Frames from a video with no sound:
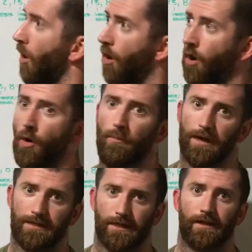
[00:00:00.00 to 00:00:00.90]
all
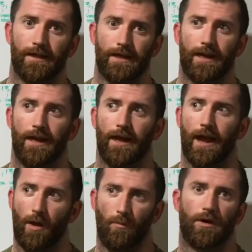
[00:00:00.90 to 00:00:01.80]
basically
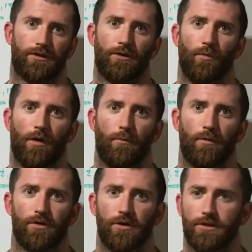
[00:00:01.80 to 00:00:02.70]
how much you want to
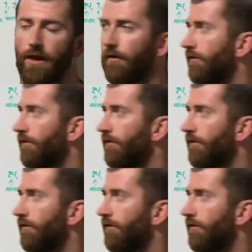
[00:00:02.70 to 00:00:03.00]
push yourself.